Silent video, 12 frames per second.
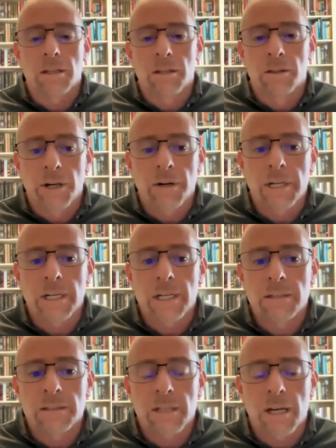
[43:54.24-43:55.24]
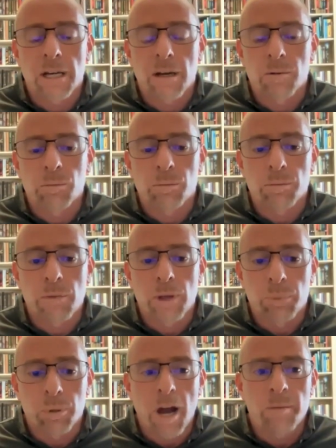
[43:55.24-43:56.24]
there is uh,
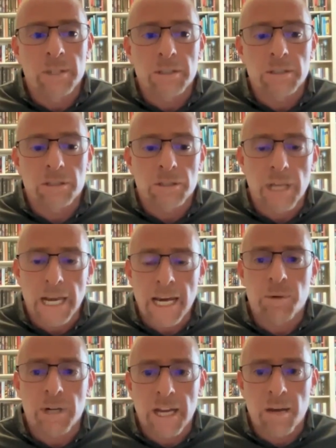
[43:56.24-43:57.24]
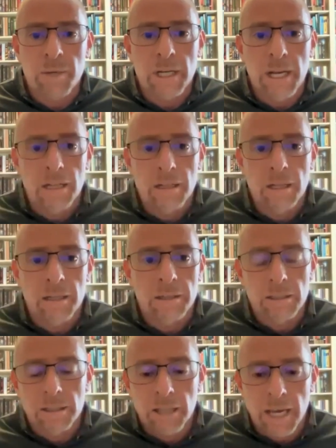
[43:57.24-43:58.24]
promised to Abraham in the
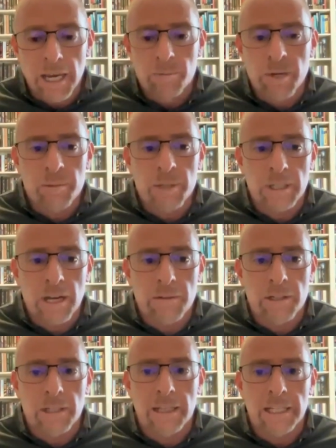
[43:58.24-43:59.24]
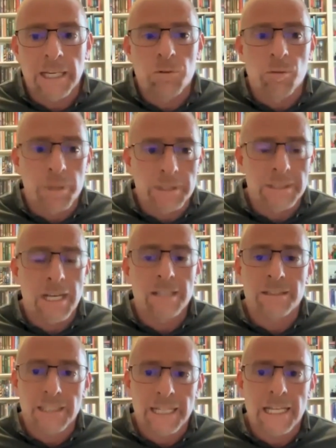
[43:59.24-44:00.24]
Abrahamic covenant that he will
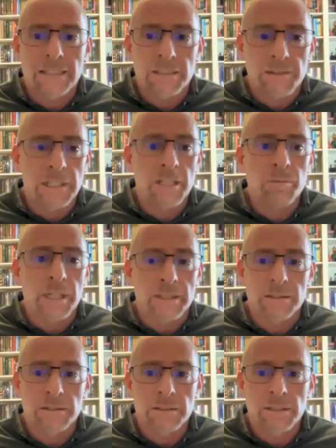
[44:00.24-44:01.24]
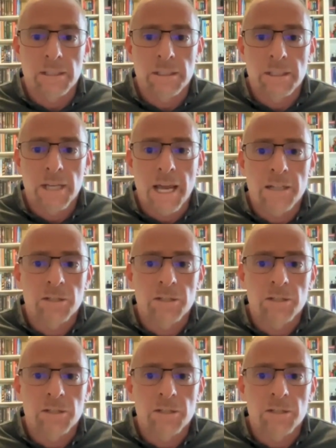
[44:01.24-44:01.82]
possess the gates of his enemies. And